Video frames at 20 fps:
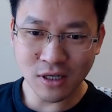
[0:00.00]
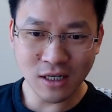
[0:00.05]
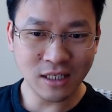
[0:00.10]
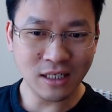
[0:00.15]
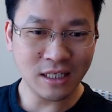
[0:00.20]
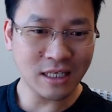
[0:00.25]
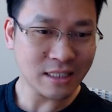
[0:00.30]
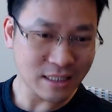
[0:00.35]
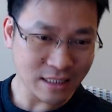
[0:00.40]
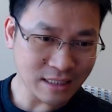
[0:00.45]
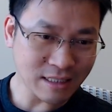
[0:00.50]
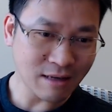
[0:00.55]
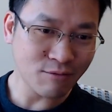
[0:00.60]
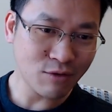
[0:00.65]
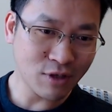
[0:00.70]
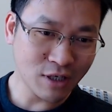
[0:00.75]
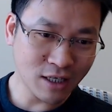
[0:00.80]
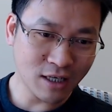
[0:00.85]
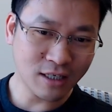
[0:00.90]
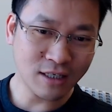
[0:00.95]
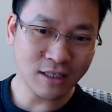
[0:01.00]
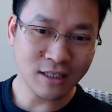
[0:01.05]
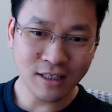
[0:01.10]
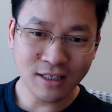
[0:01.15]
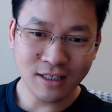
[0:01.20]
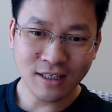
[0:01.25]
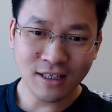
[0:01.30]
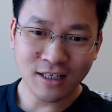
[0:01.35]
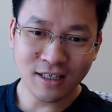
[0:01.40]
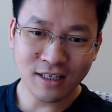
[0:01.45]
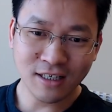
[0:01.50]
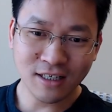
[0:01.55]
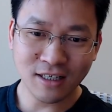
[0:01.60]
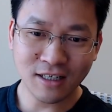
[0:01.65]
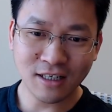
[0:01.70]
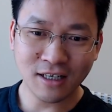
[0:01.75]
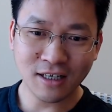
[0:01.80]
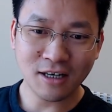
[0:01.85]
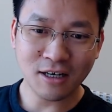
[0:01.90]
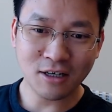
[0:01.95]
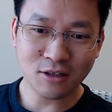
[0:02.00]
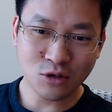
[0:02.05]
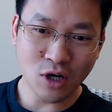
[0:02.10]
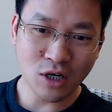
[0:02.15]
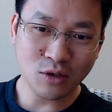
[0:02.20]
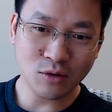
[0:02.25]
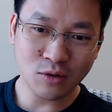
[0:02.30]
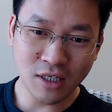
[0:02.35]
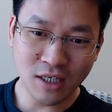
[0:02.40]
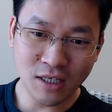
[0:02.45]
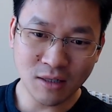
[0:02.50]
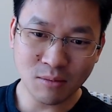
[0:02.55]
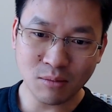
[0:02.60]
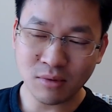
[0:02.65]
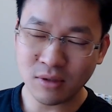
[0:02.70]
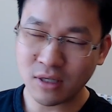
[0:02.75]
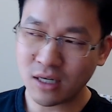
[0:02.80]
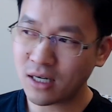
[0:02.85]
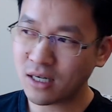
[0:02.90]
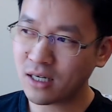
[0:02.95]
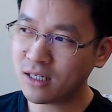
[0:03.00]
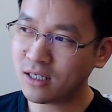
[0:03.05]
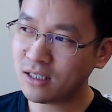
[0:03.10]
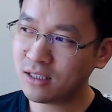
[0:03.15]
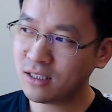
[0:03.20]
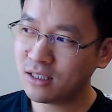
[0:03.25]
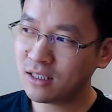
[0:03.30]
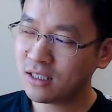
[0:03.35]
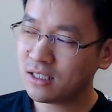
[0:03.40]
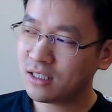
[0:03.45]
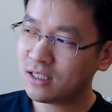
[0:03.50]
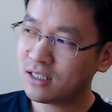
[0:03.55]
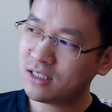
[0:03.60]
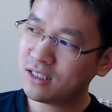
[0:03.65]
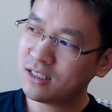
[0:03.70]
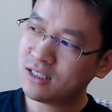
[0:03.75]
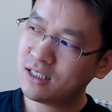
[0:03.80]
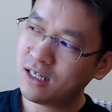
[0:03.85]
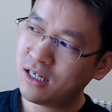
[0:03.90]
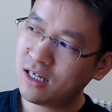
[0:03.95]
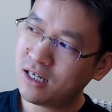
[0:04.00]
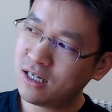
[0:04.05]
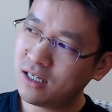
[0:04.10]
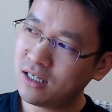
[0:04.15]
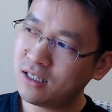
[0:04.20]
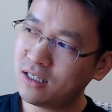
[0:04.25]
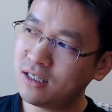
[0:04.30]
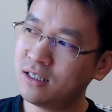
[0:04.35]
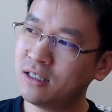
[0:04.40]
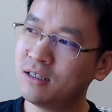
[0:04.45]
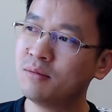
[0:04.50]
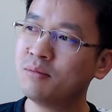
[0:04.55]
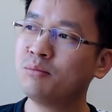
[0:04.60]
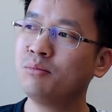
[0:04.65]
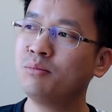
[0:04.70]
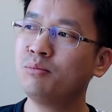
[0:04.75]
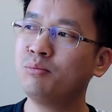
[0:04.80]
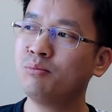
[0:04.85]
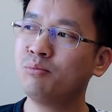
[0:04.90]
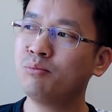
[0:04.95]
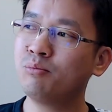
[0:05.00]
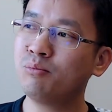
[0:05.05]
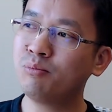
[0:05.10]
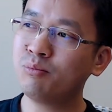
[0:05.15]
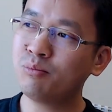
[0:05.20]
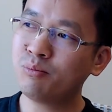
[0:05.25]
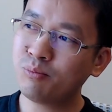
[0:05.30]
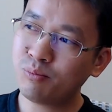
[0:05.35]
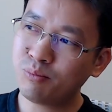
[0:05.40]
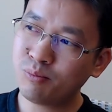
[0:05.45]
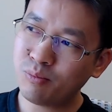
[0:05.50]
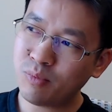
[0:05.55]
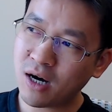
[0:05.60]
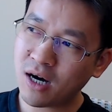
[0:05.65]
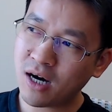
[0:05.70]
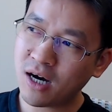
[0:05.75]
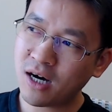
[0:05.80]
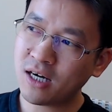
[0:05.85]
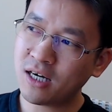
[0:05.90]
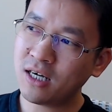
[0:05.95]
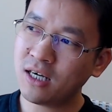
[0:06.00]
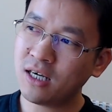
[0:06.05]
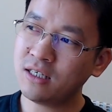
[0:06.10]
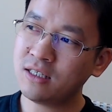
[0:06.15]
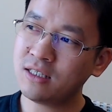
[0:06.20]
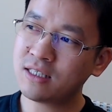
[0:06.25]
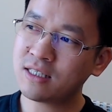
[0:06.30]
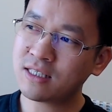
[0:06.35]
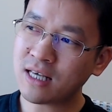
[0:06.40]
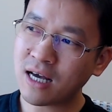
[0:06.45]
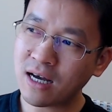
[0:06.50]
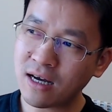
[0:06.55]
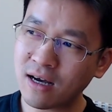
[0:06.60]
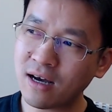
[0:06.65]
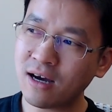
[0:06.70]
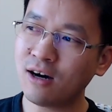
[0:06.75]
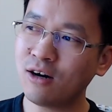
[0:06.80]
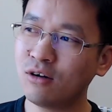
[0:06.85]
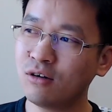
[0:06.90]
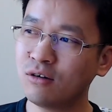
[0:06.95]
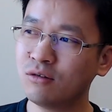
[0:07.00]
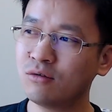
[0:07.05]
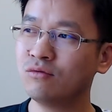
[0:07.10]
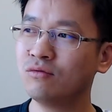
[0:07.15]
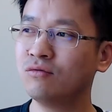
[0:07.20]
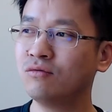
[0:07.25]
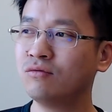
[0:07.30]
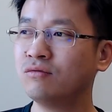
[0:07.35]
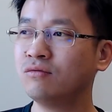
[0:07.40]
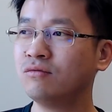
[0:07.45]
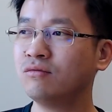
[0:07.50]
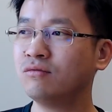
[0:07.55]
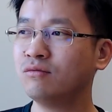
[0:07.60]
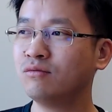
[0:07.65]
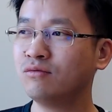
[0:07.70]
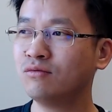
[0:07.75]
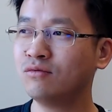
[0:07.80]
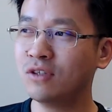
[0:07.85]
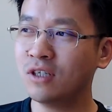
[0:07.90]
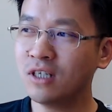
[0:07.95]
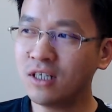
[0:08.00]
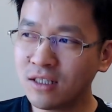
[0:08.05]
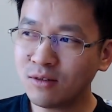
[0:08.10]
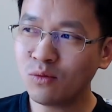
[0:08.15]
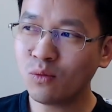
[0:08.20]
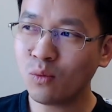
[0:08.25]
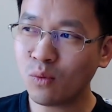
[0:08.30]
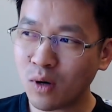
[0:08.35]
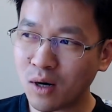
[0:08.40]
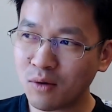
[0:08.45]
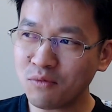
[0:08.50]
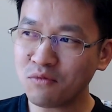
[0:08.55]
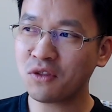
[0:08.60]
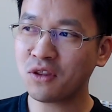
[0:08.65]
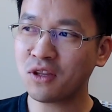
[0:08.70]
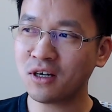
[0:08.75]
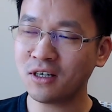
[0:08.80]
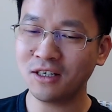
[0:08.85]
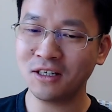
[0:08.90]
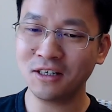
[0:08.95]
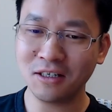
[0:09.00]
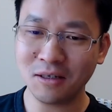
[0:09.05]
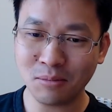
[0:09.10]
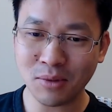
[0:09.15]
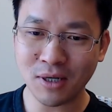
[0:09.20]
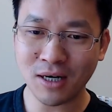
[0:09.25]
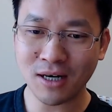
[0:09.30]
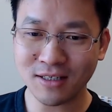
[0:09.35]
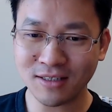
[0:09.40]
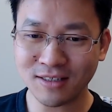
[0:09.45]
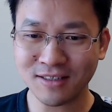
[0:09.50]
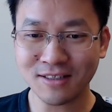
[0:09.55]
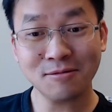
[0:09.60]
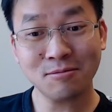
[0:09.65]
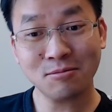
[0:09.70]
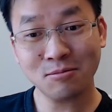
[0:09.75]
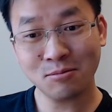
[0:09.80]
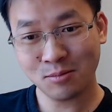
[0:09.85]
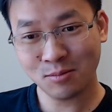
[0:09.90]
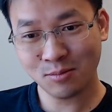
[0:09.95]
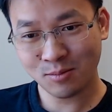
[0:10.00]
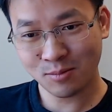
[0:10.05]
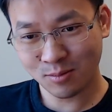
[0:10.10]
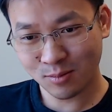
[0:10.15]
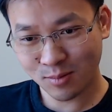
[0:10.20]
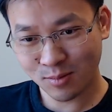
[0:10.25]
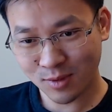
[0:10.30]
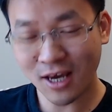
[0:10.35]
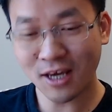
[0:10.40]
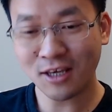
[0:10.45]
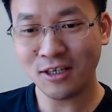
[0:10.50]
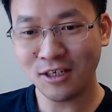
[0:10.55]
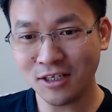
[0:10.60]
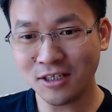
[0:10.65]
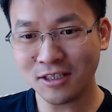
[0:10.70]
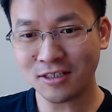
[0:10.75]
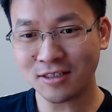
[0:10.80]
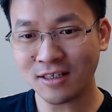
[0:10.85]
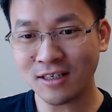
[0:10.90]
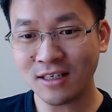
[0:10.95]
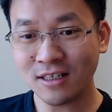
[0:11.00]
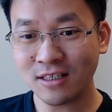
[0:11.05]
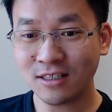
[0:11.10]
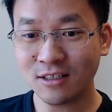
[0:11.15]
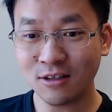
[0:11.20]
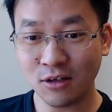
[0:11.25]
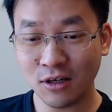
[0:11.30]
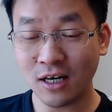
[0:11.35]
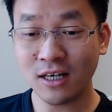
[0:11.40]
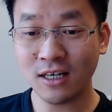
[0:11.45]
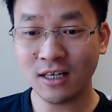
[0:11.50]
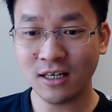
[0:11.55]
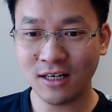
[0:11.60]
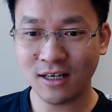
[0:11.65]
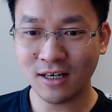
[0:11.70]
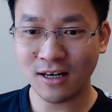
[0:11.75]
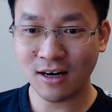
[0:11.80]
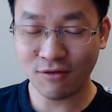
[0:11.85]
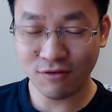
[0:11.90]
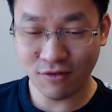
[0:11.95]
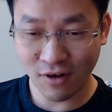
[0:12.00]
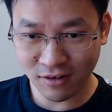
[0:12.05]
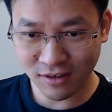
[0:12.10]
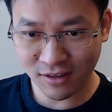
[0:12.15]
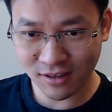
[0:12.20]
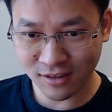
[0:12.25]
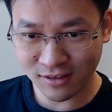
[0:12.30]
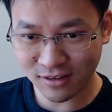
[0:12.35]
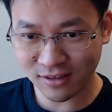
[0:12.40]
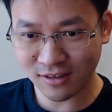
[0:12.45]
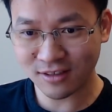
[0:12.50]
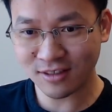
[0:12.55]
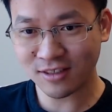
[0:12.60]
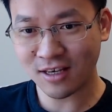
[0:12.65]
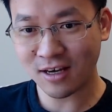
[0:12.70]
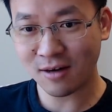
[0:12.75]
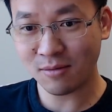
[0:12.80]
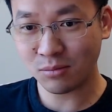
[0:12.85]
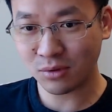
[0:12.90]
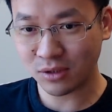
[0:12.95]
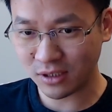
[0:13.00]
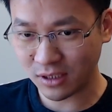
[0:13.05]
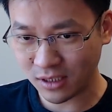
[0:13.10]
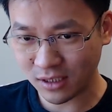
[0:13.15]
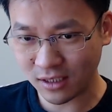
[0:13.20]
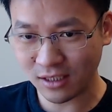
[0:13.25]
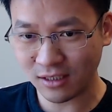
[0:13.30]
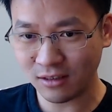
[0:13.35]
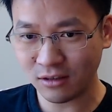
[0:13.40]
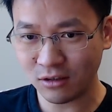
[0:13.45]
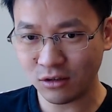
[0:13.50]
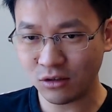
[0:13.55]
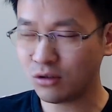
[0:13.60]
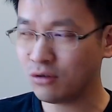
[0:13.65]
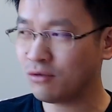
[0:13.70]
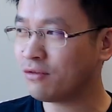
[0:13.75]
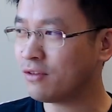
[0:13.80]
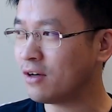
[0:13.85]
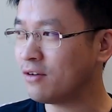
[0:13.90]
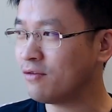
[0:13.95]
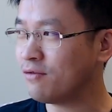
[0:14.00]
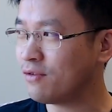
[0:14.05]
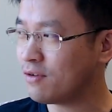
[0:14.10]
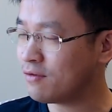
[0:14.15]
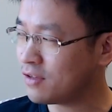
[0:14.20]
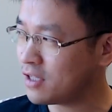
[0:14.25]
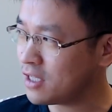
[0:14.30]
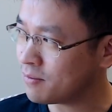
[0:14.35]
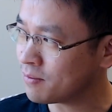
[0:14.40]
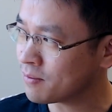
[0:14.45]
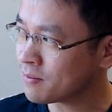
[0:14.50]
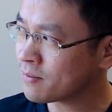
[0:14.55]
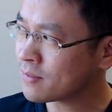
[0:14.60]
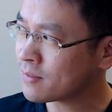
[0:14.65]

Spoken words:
And that's something I try to learn. And uh, I somehow learned one thing in the past 10 years. So I founded this company in 2015.